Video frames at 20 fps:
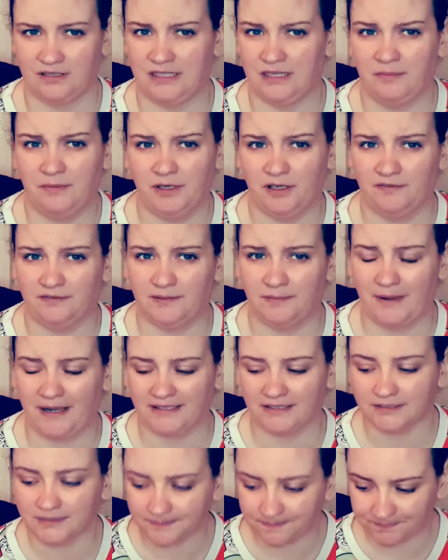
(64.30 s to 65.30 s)
the middle of the
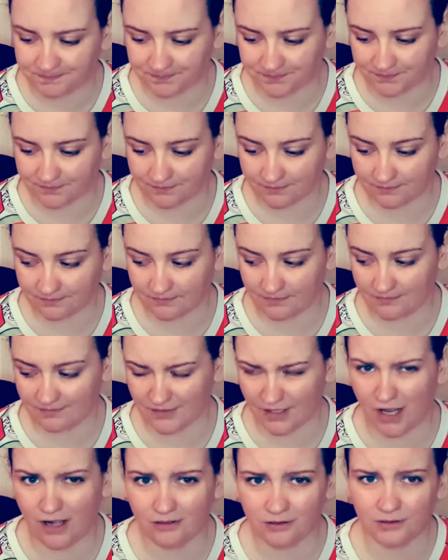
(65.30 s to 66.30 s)
month.
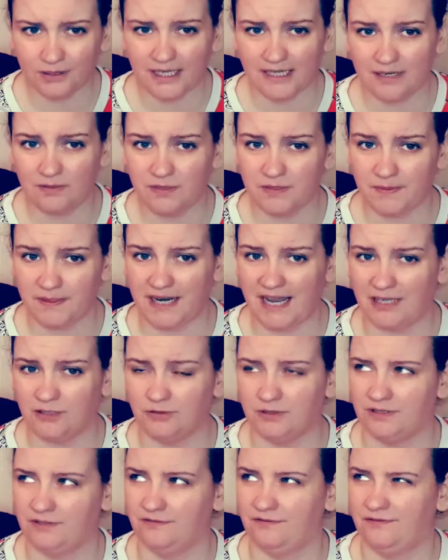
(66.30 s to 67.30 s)
Altogether we spent
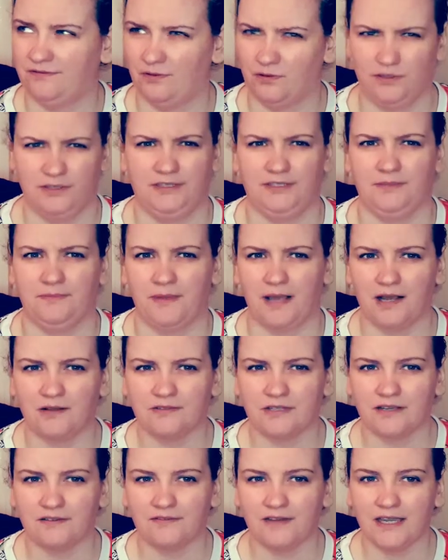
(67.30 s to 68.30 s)
114
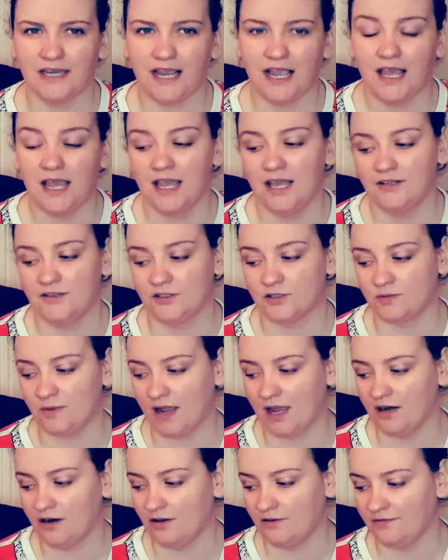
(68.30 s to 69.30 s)
pounds, I think. There's
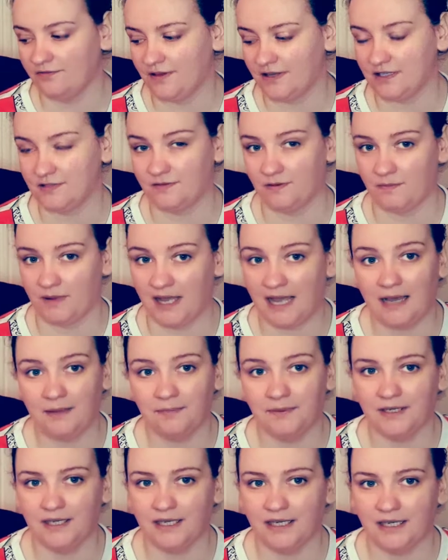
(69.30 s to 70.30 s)
quite a lot of things for my
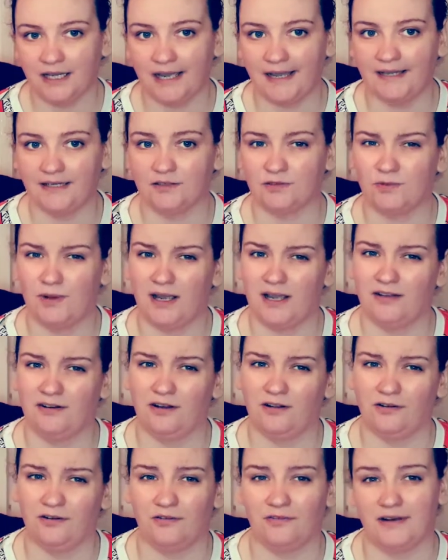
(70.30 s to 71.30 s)
hubby and quite a
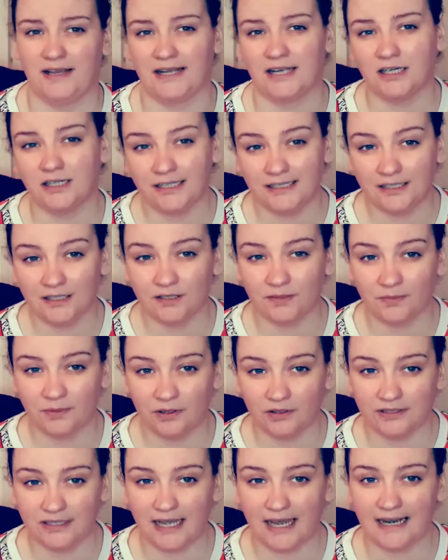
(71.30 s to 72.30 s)
lot of like cleaning
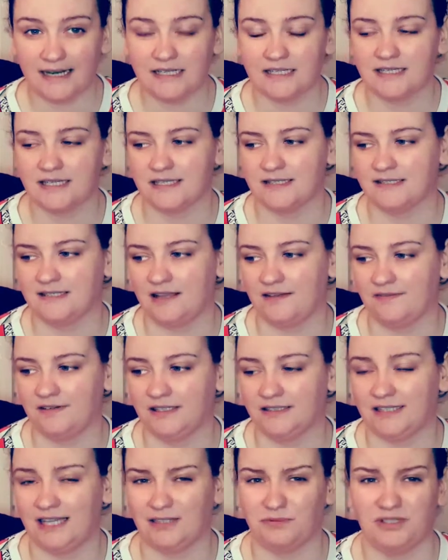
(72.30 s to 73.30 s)
products and stuff
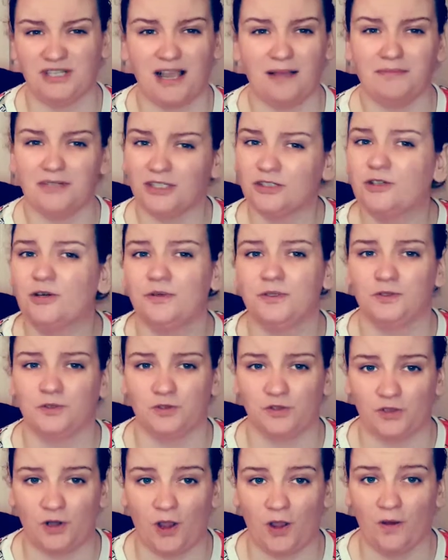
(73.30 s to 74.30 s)
like that, which I'm not going to
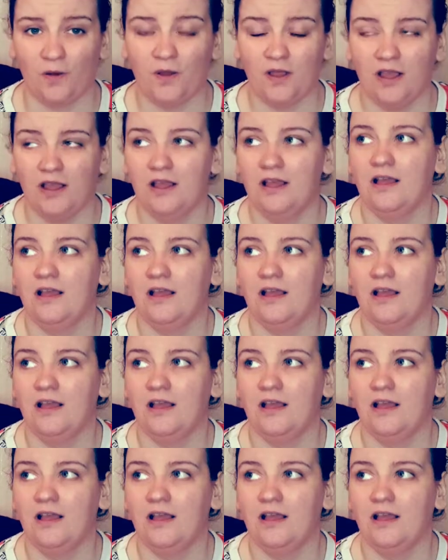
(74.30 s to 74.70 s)
show